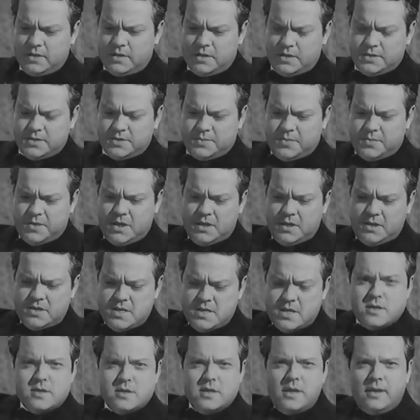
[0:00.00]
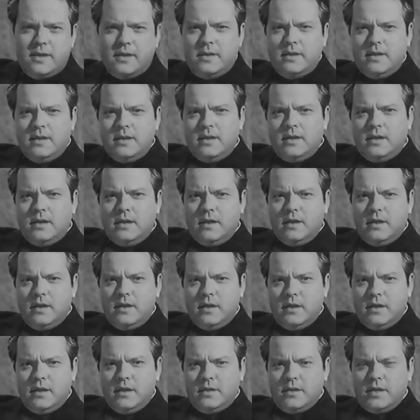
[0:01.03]
in Spain.
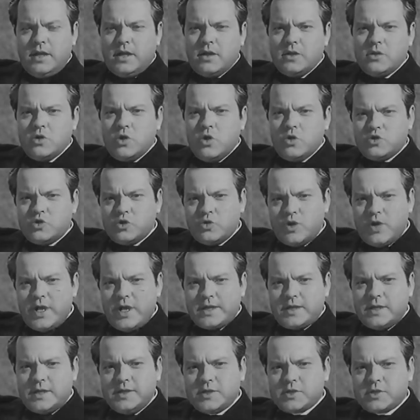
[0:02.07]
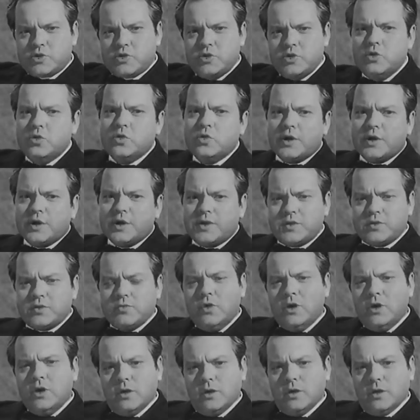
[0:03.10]
They can go directly through earth
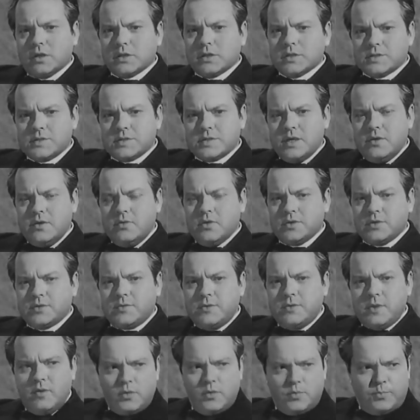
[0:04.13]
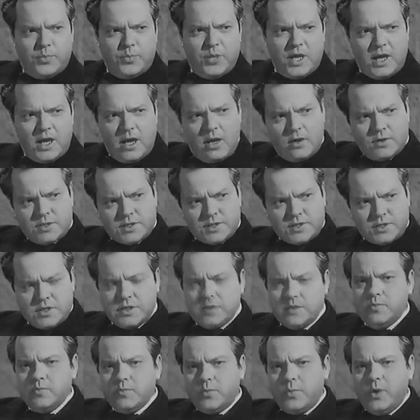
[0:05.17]
walls. They will pick out
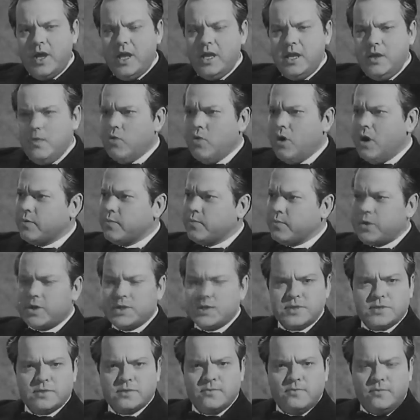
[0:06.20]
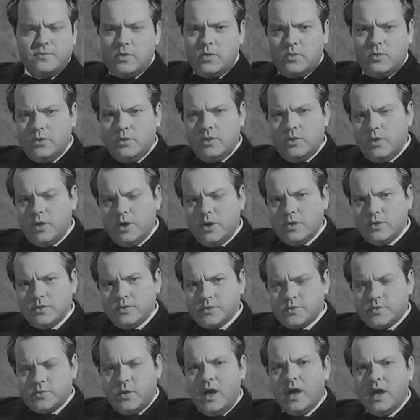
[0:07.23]
any one person, no one
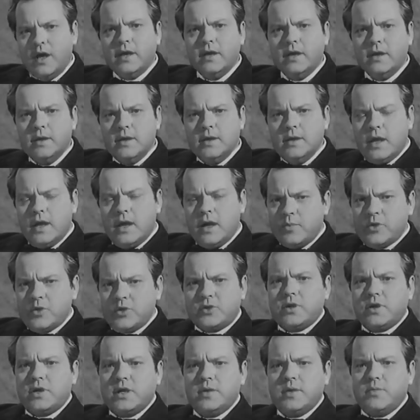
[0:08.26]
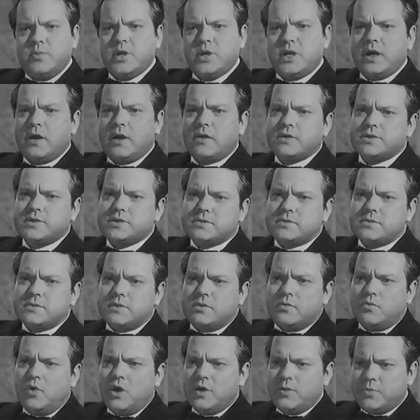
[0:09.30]
knows why, arbitrarily pick out
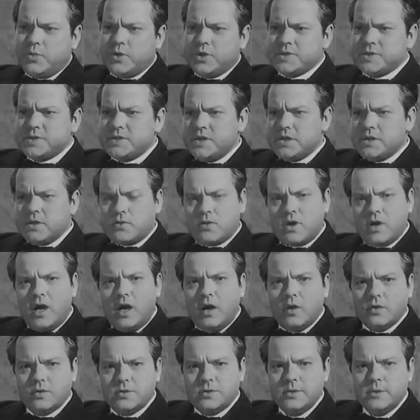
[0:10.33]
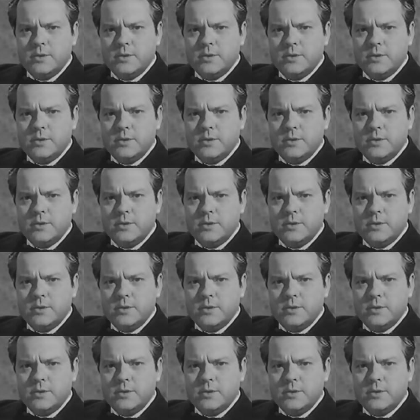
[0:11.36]
one person in a crowd,